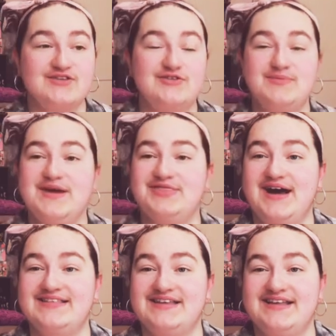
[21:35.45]
So those are my
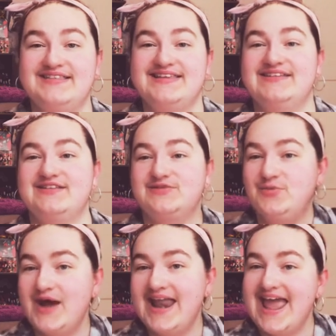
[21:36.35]
thoughts on Seasons
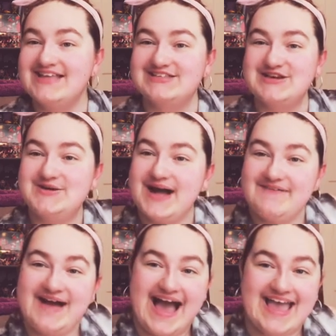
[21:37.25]
1 and 2
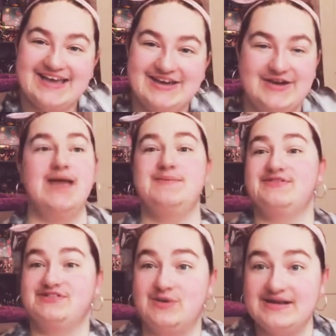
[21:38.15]
of Haiku. I'm
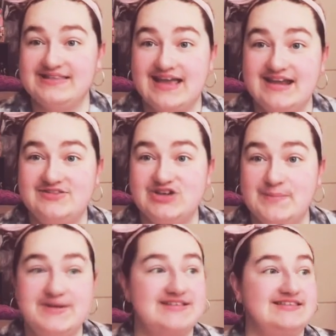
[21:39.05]
so excited to
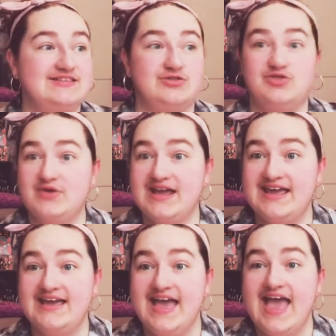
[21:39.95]
jump into Season
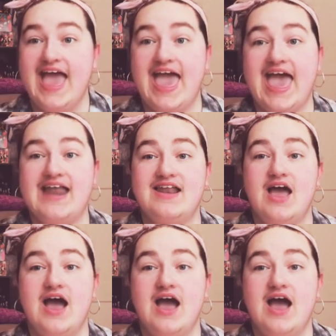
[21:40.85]
3 and